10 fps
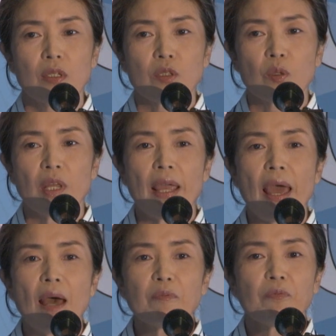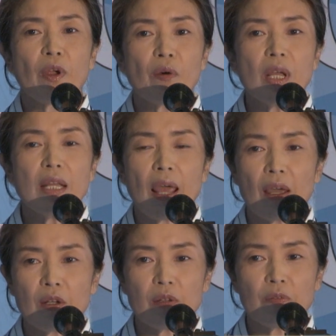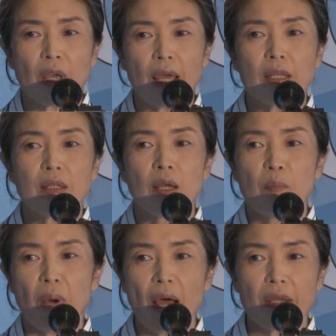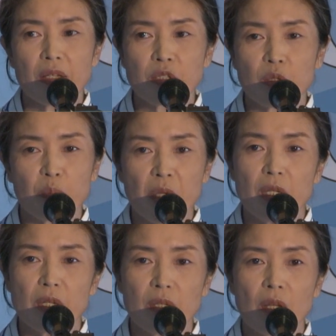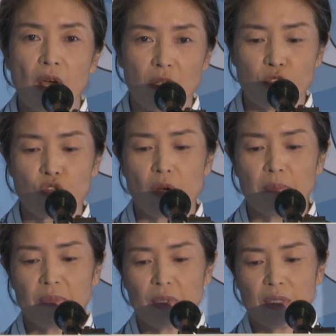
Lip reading: So they have very negative and biased opinion on Trump.